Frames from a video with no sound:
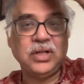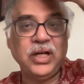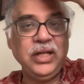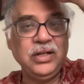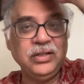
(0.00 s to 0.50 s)

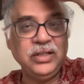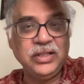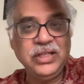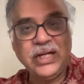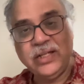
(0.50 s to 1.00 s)
I learned
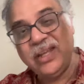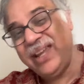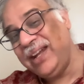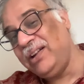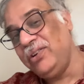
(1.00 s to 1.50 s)
that he at the
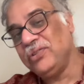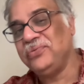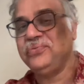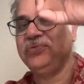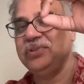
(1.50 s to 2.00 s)
end
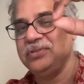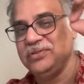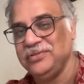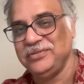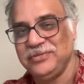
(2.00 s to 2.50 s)
of
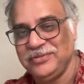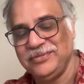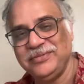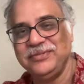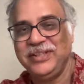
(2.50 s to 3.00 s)

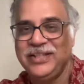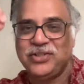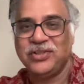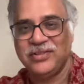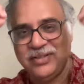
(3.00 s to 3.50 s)

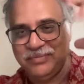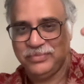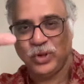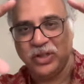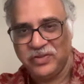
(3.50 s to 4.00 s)
his
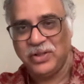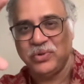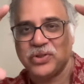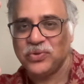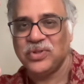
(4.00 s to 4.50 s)
whatever he
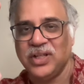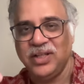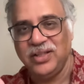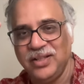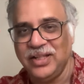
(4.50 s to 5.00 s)
wants to
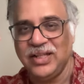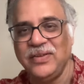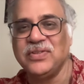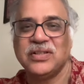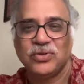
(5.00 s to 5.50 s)
say,
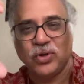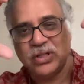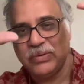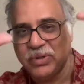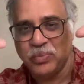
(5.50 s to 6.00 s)
he
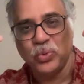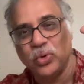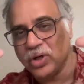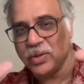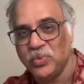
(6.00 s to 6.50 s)
talks about a
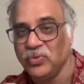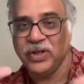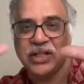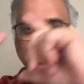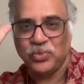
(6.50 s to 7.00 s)
book or a
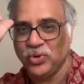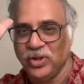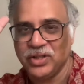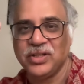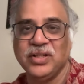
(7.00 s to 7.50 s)
movie as a
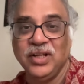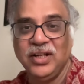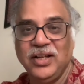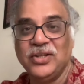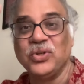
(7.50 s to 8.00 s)
bonus.
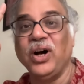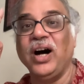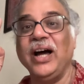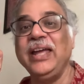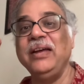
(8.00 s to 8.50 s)
So
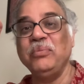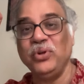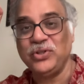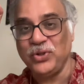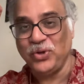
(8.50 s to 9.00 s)
I am
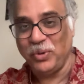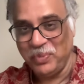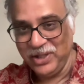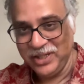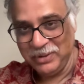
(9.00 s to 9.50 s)
also
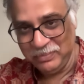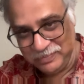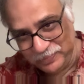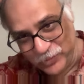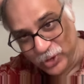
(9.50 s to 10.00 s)
copying him.
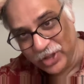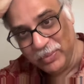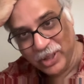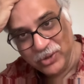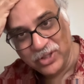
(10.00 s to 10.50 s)
Sorry,
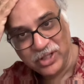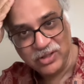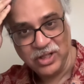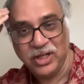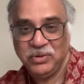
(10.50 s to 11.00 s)

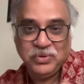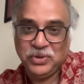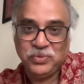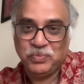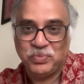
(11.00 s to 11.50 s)
Bioshala,
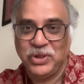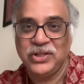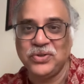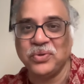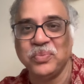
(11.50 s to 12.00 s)
you
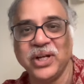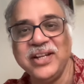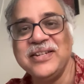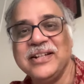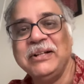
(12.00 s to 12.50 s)
please don't mind.